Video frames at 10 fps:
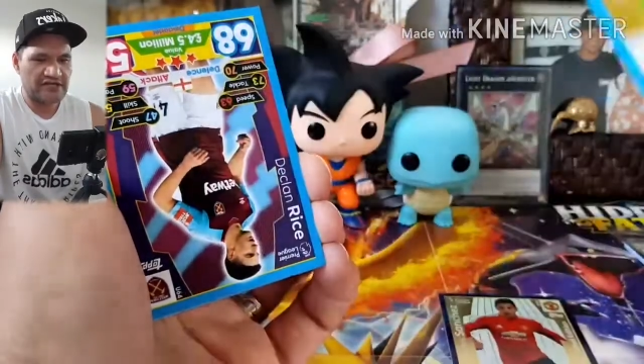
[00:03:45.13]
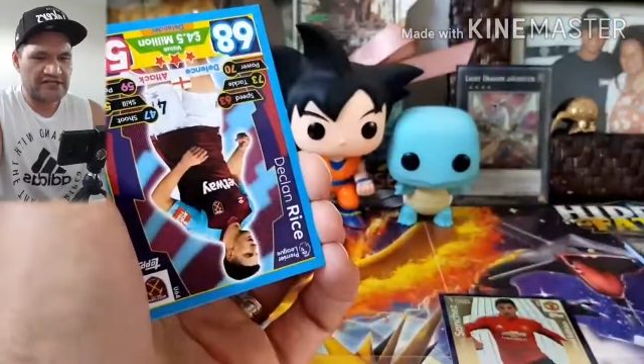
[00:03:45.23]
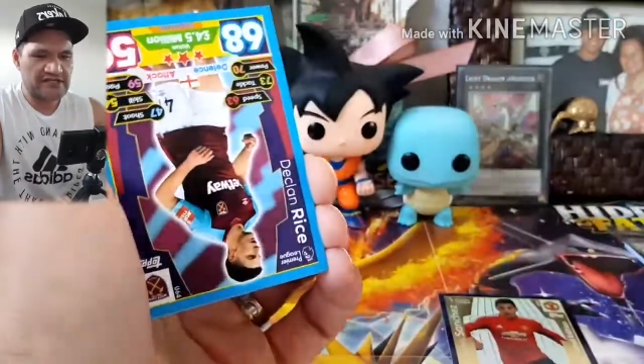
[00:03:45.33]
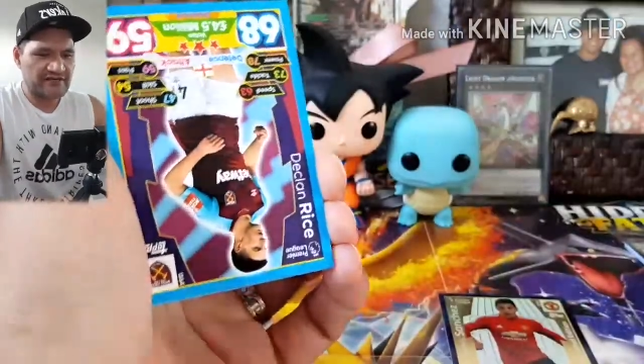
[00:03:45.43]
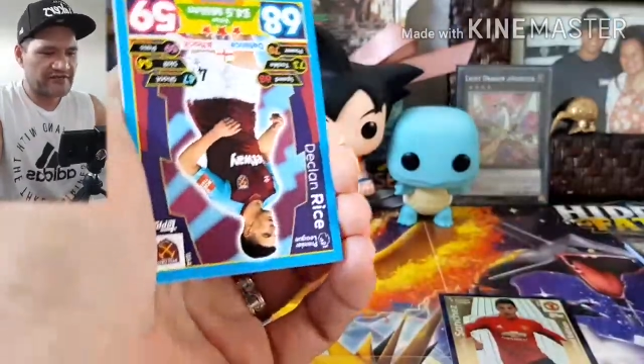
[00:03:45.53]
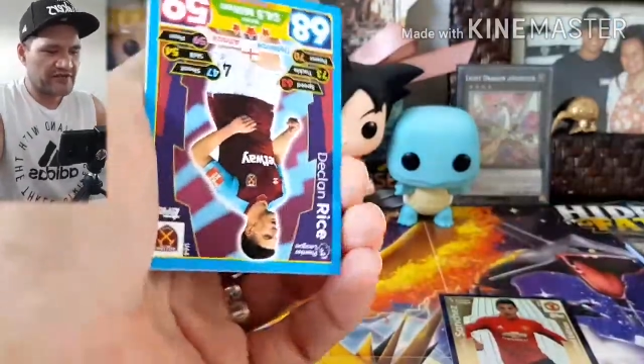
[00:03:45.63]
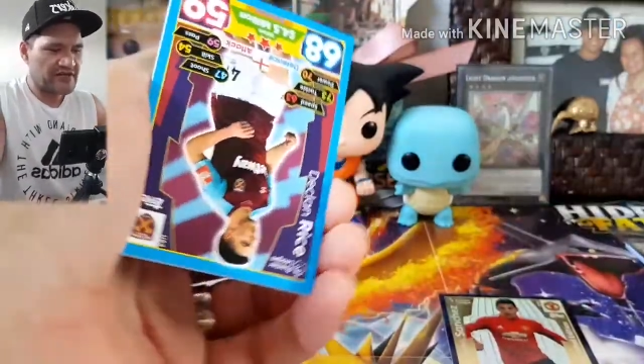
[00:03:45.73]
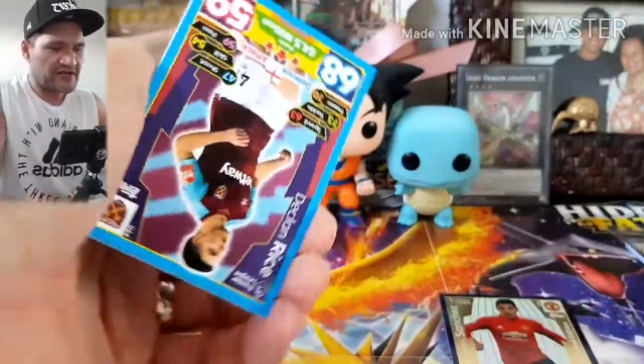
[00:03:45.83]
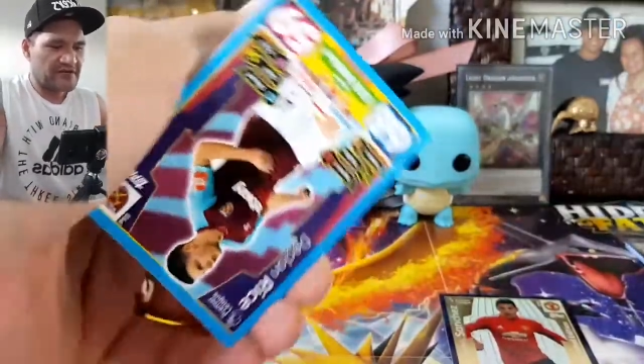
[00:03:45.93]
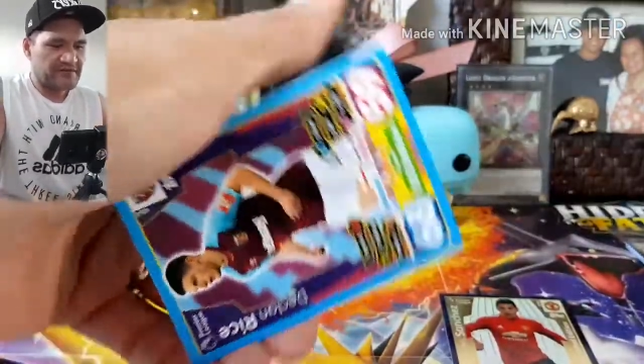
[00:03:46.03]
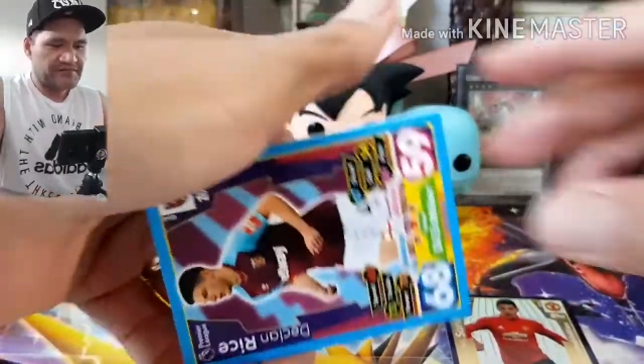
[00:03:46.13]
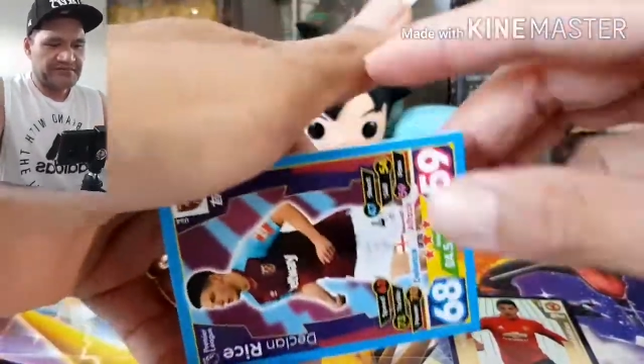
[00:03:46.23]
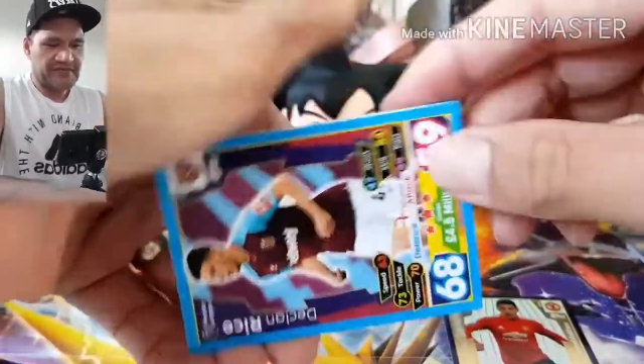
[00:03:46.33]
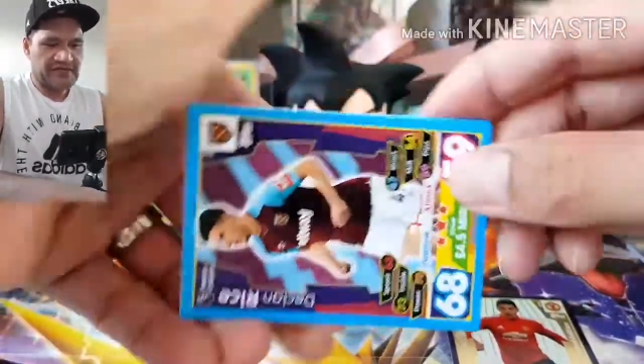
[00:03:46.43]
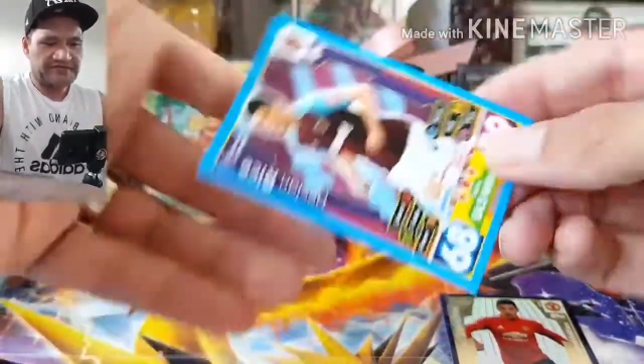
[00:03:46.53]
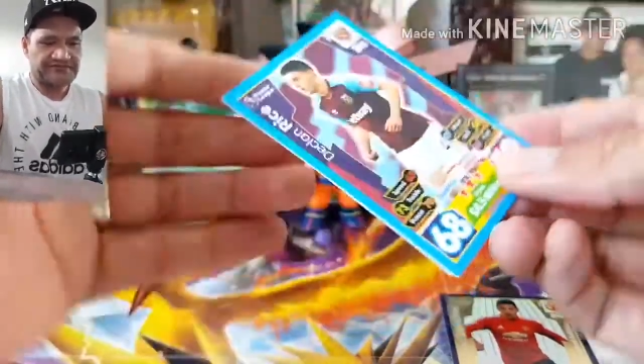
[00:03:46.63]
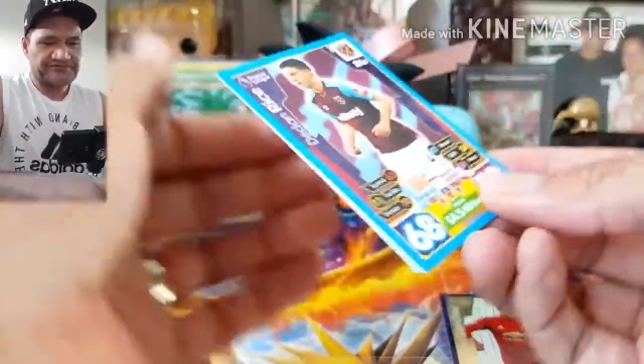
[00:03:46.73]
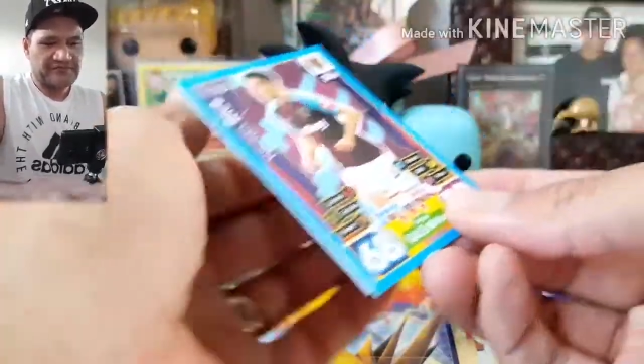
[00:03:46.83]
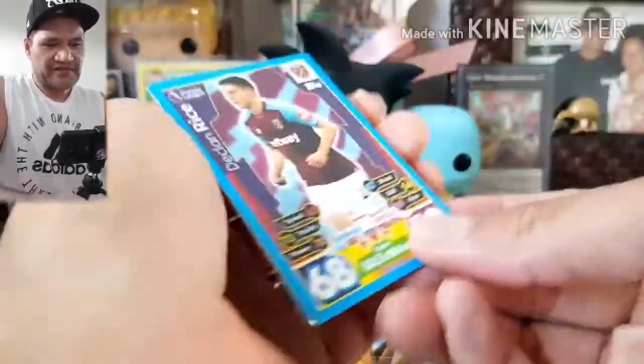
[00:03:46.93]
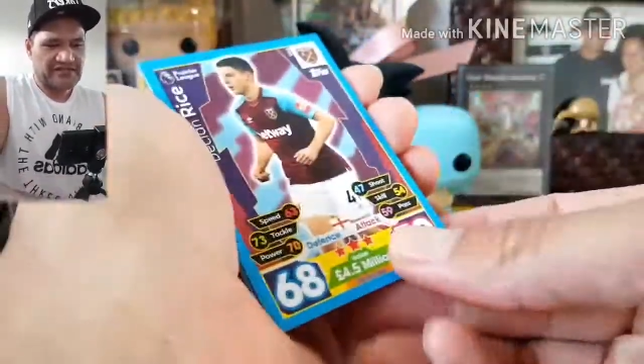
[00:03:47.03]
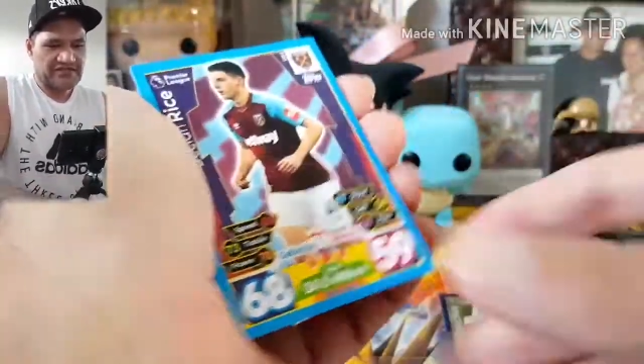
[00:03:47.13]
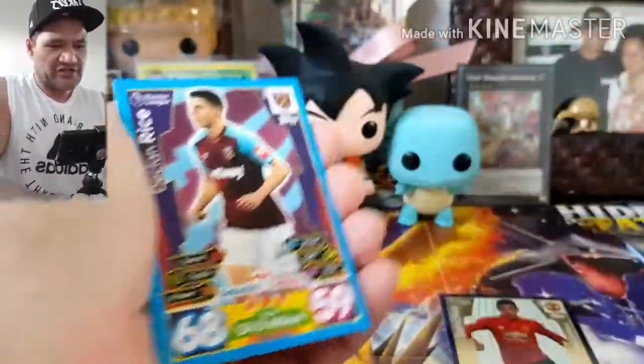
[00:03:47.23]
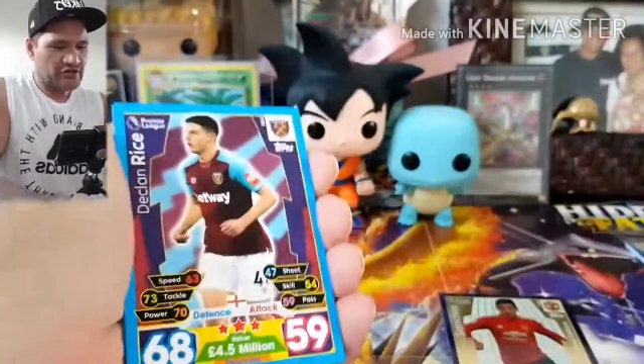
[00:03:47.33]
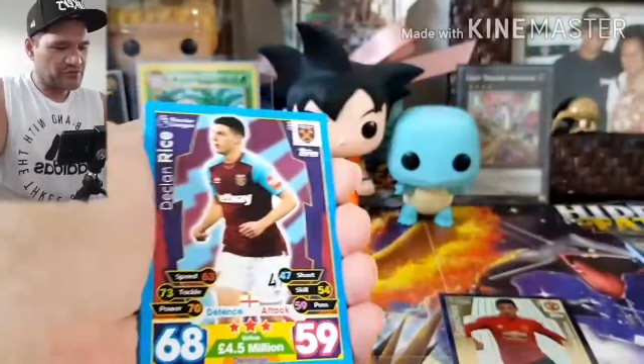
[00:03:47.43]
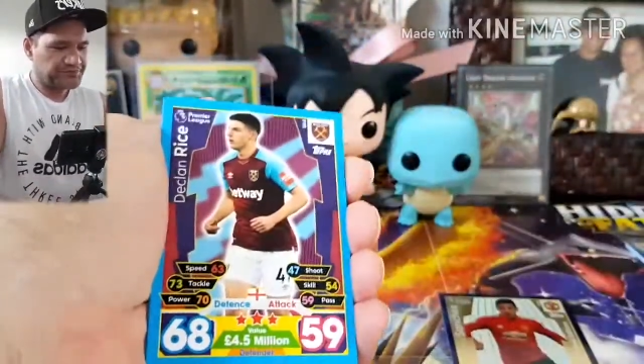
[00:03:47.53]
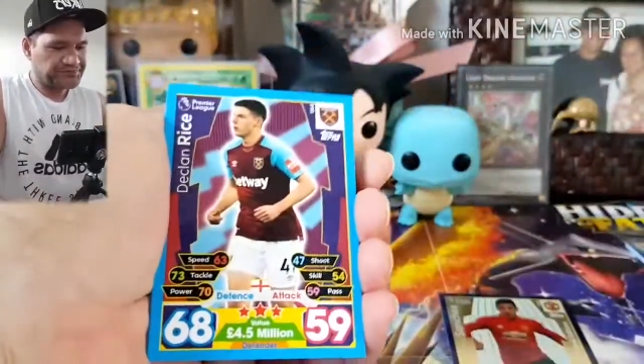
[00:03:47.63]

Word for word: and stuff. And let's go.